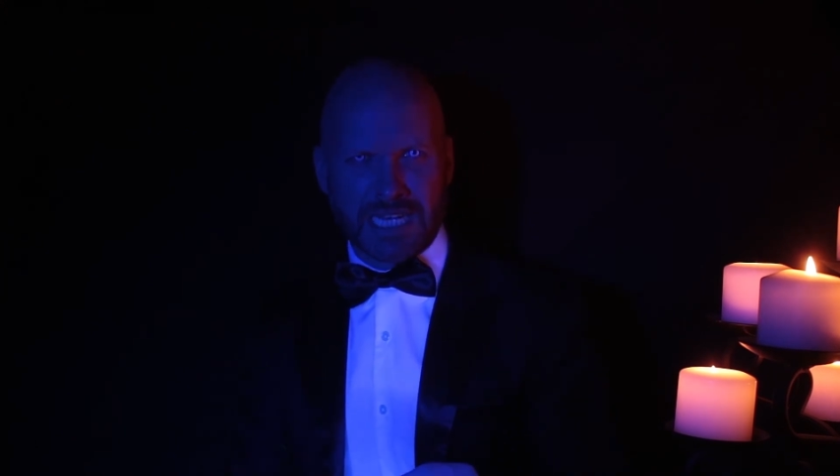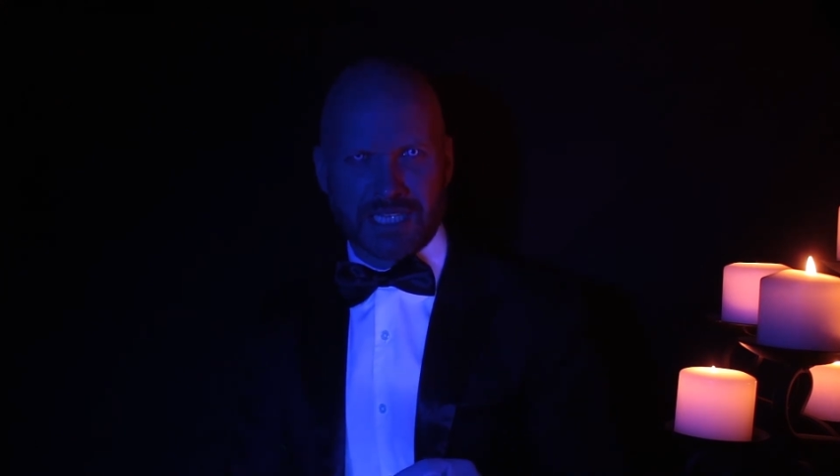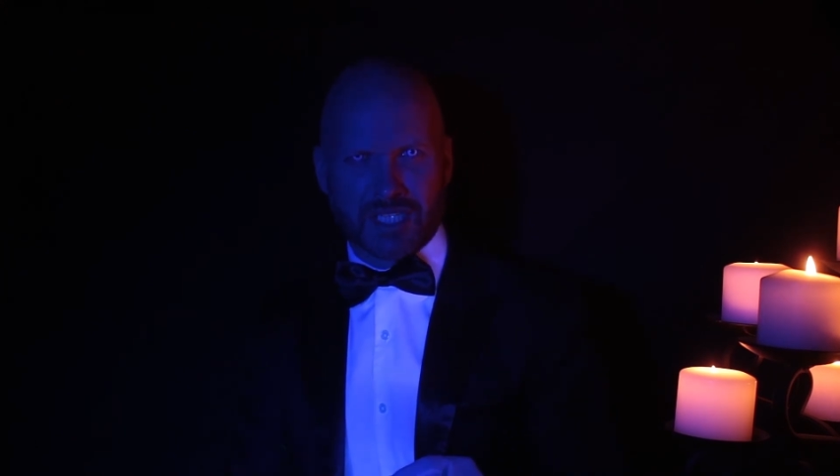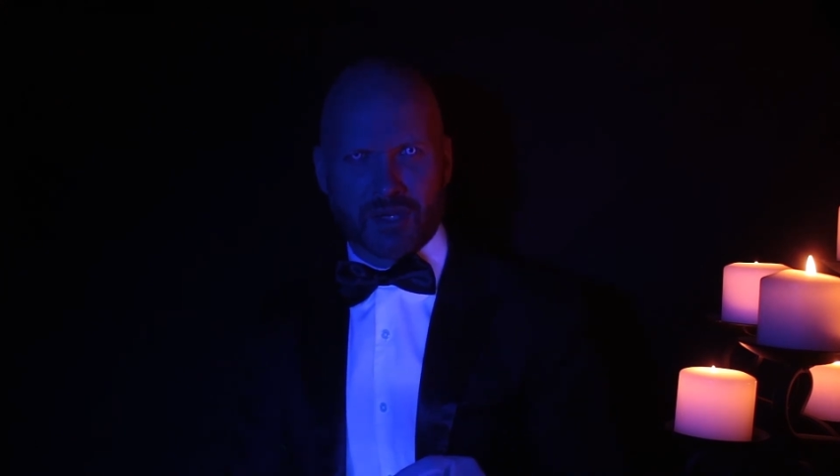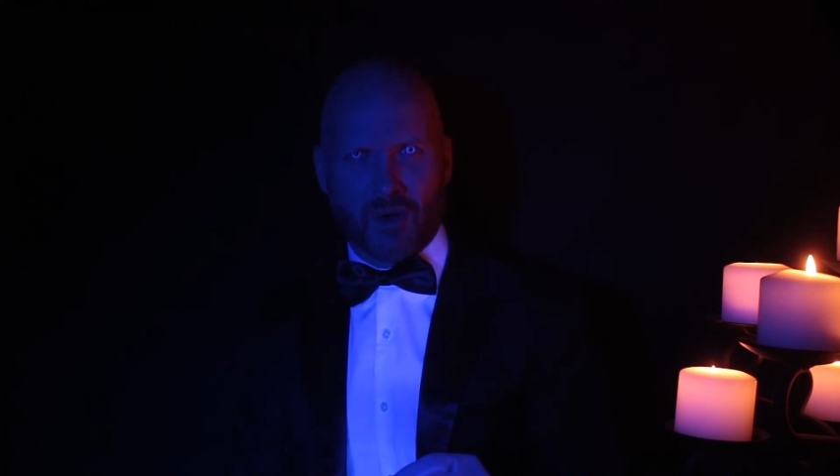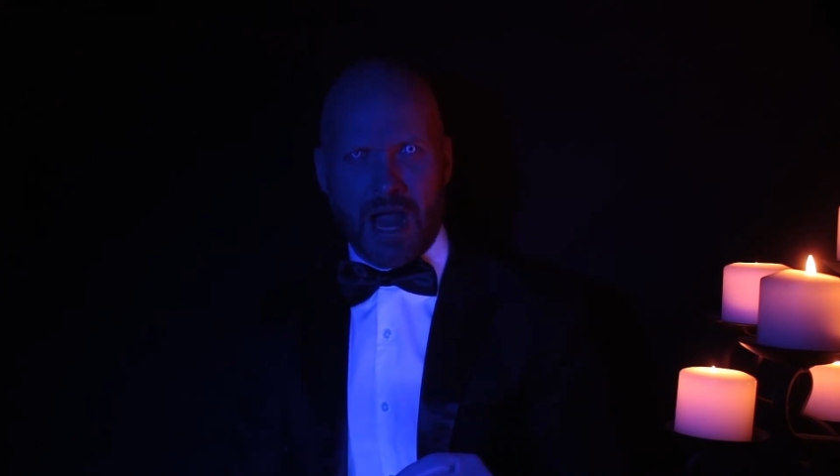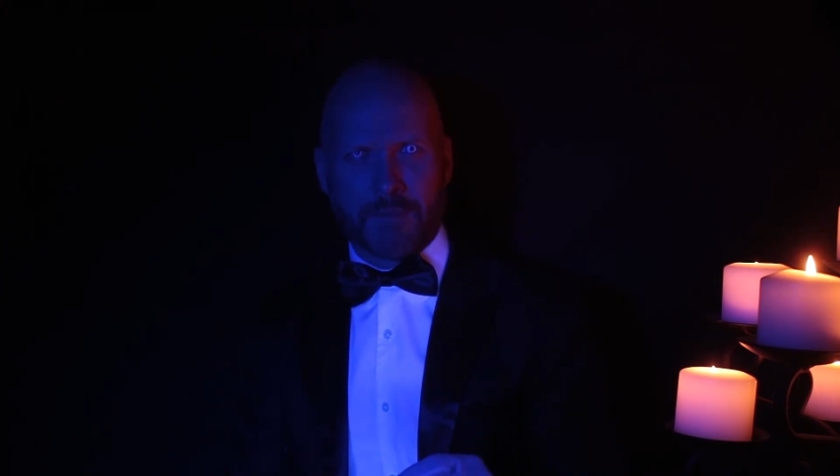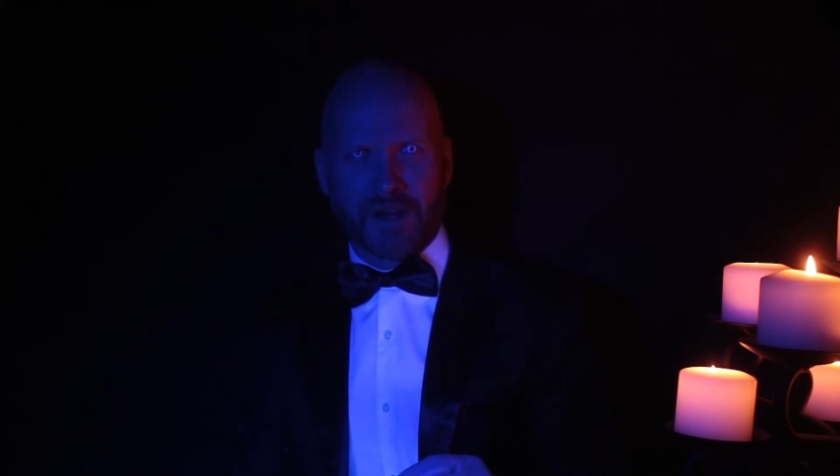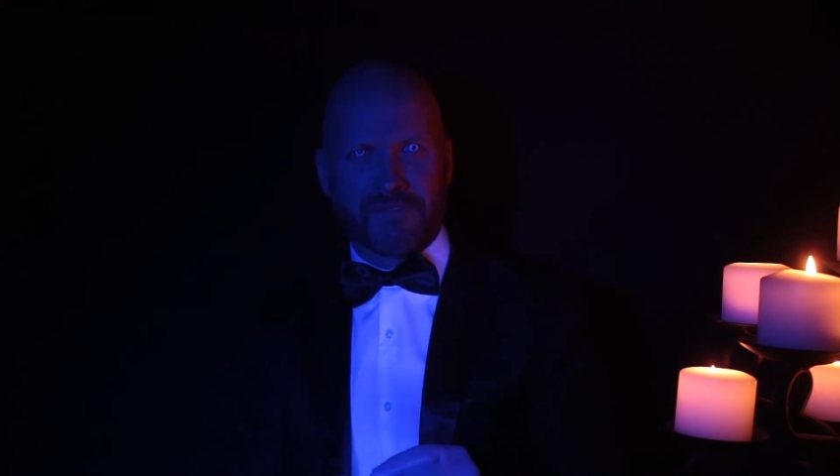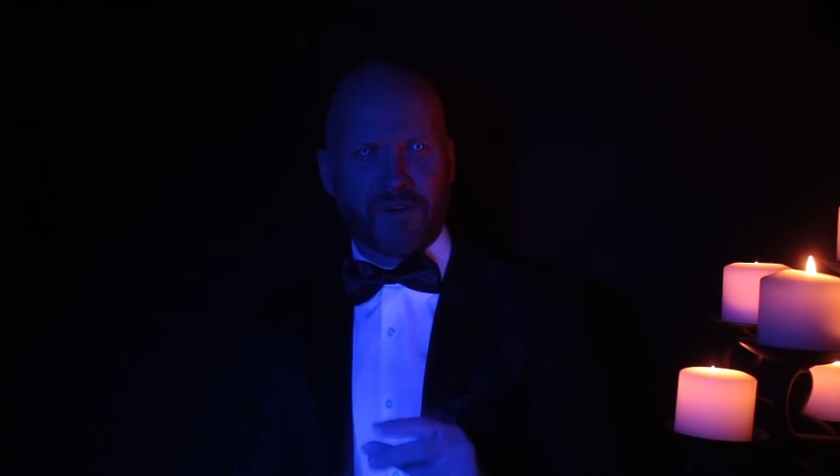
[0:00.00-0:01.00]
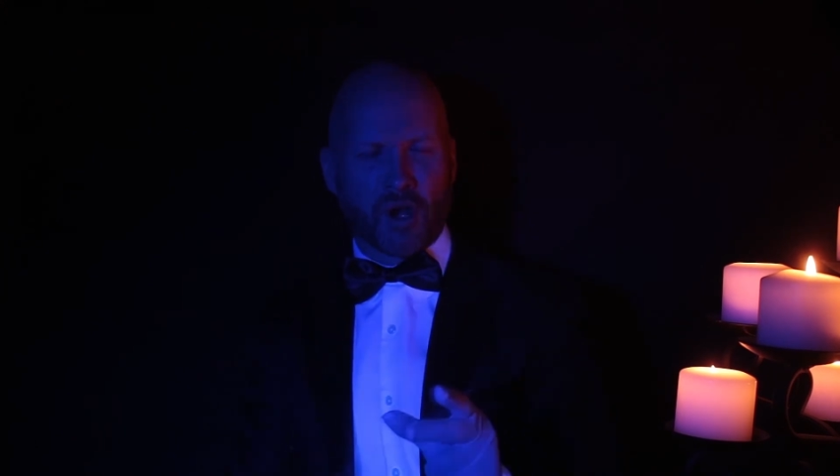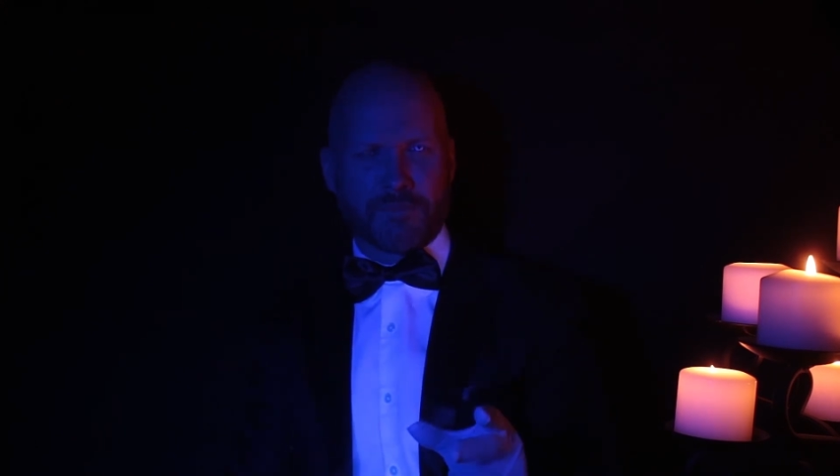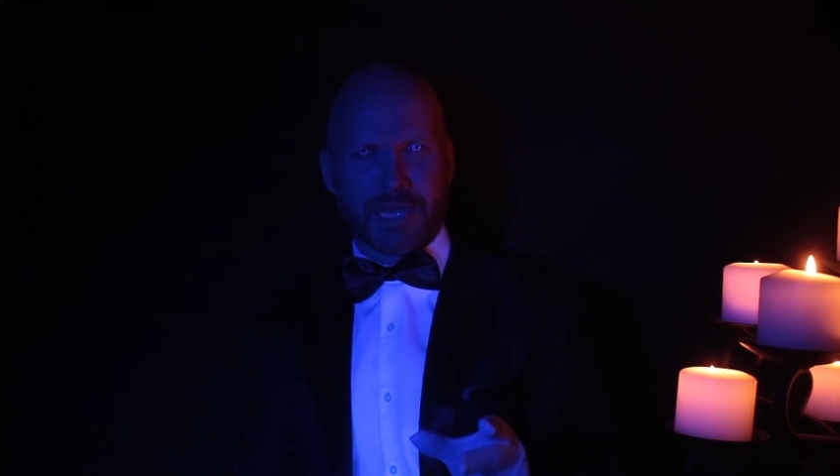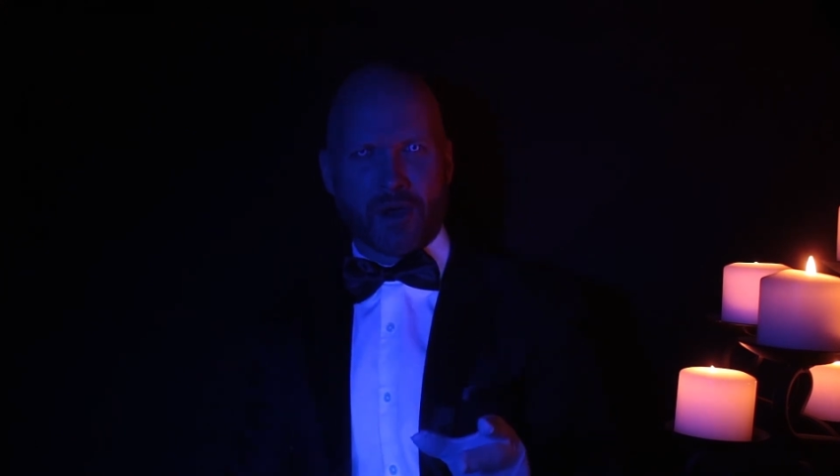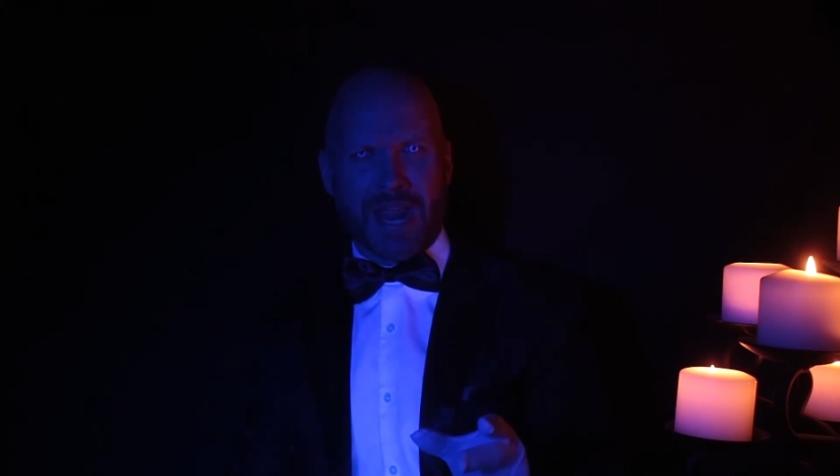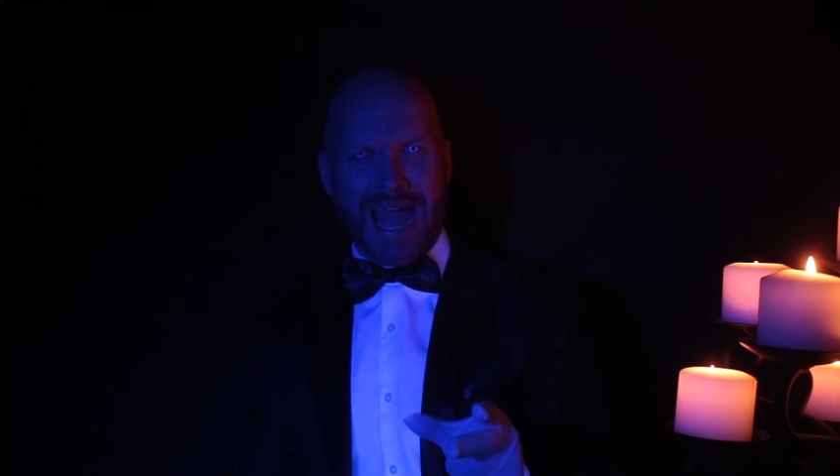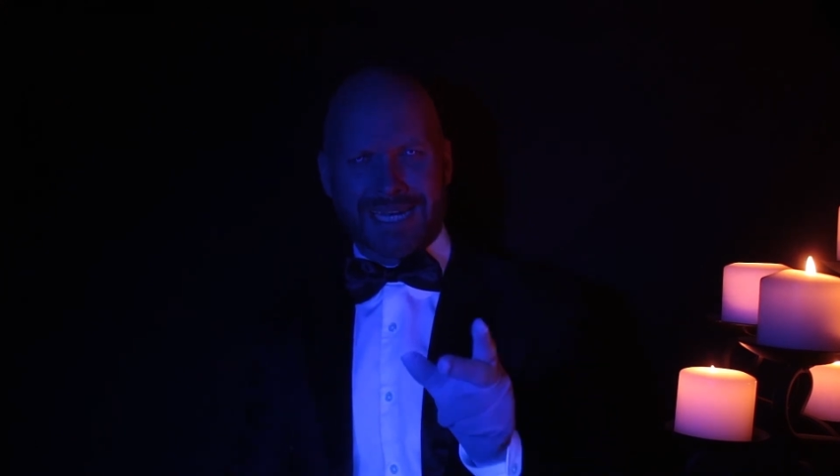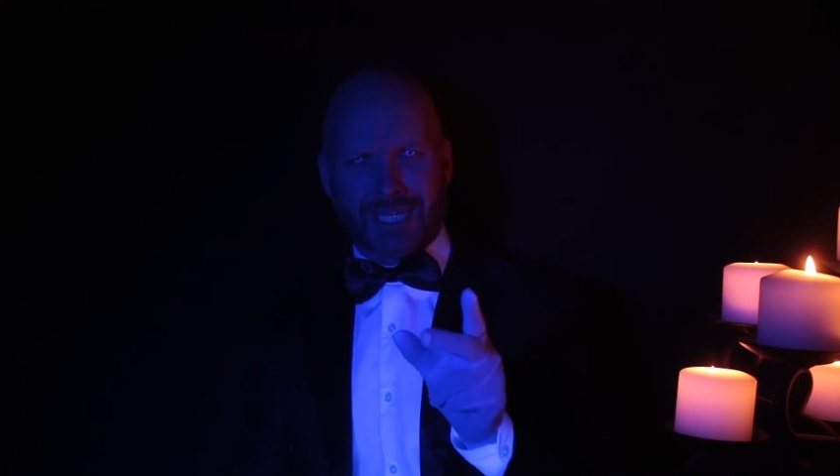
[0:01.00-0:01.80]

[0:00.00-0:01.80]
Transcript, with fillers: Instagram and follow me on